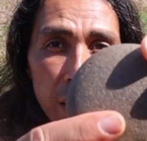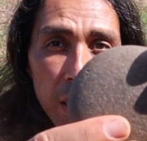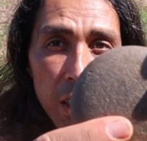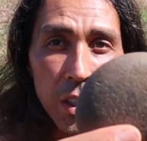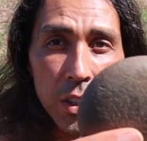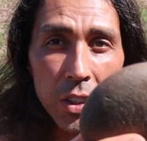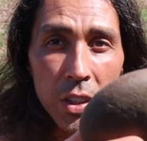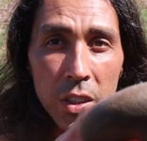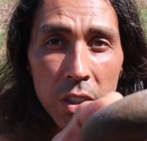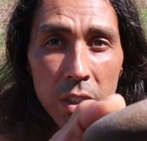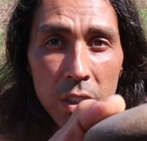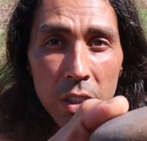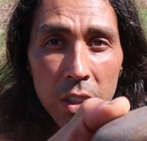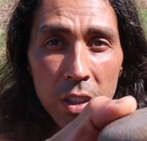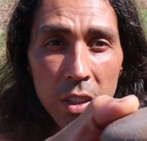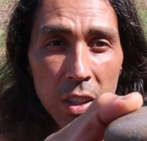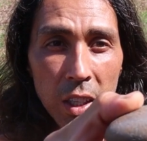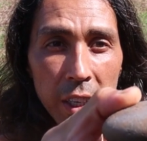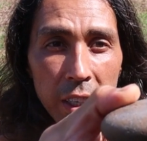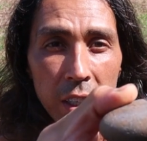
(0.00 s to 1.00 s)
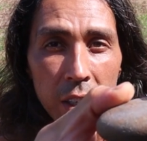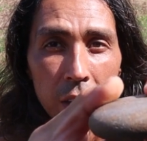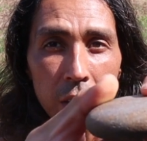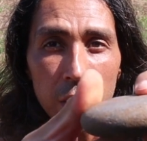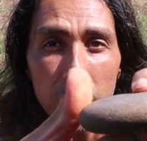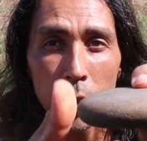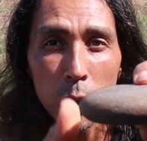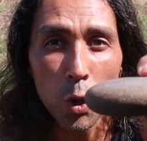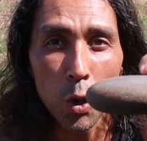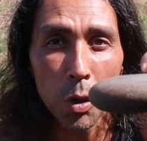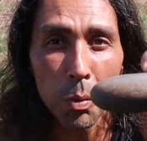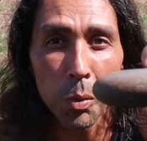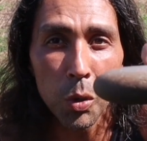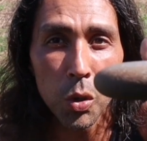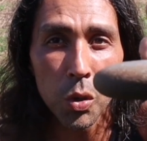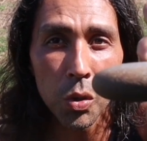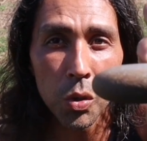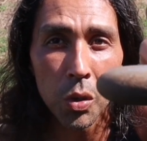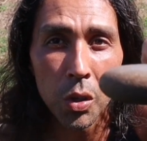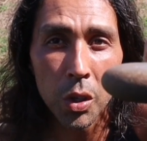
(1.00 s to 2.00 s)
It looks just like a
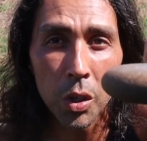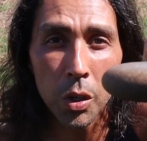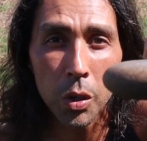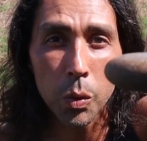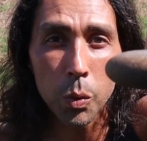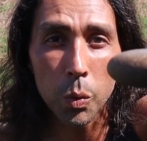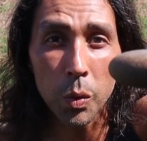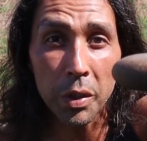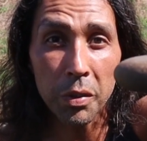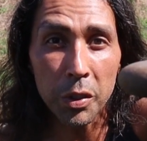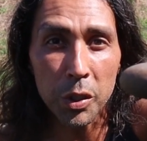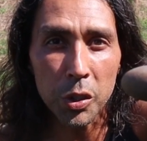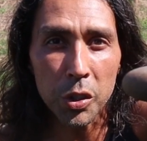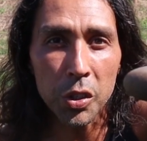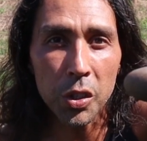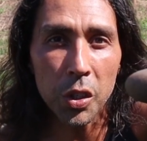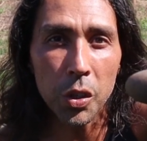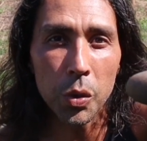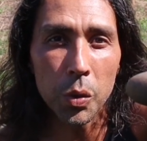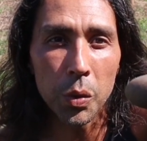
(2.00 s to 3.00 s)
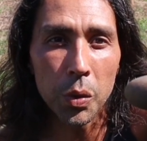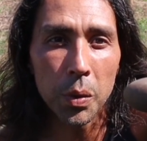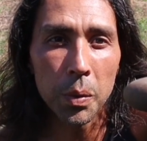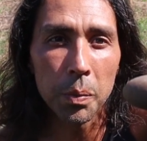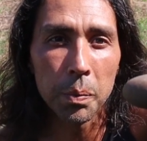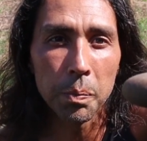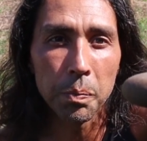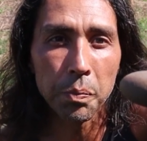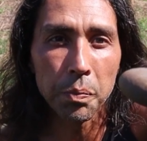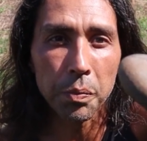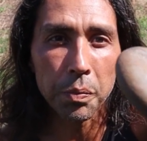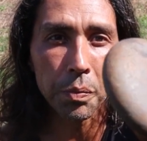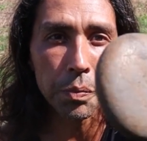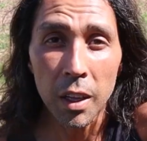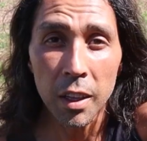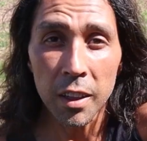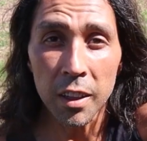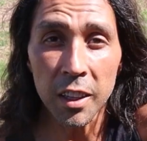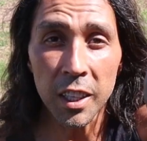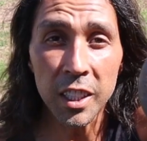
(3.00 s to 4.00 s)
normal river stone.
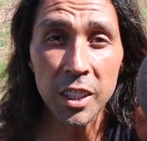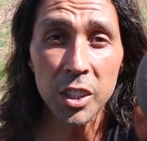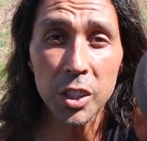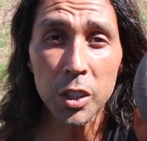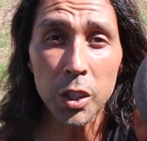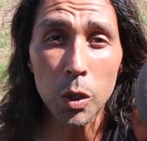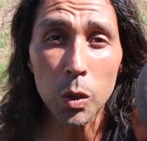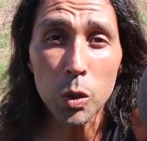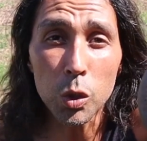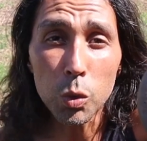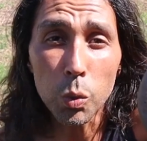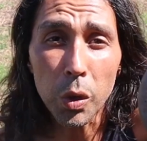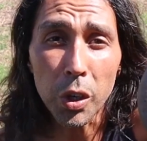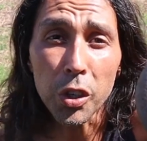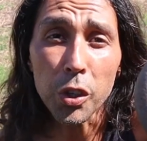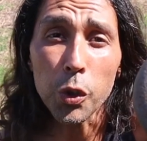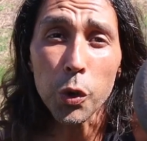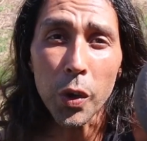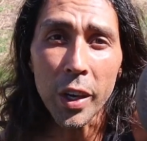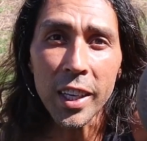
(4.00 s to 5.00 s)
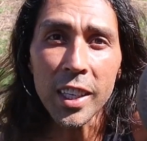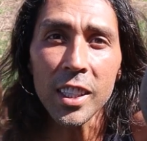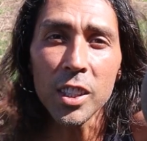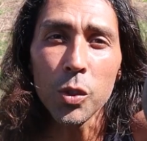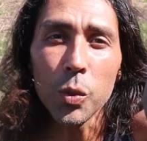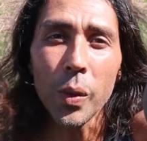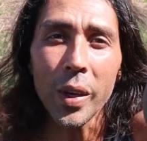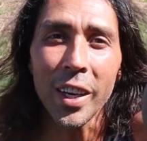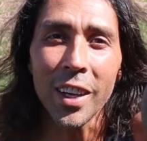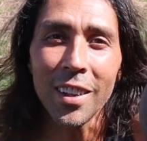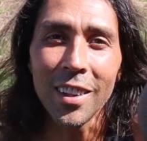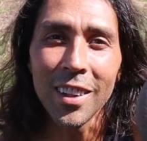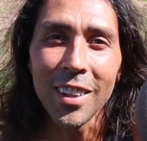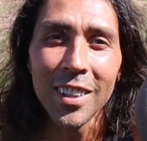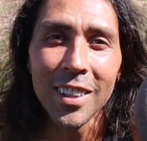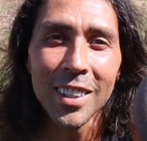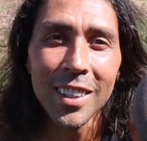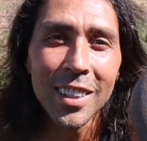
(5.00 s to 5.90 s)
These stones work great as well.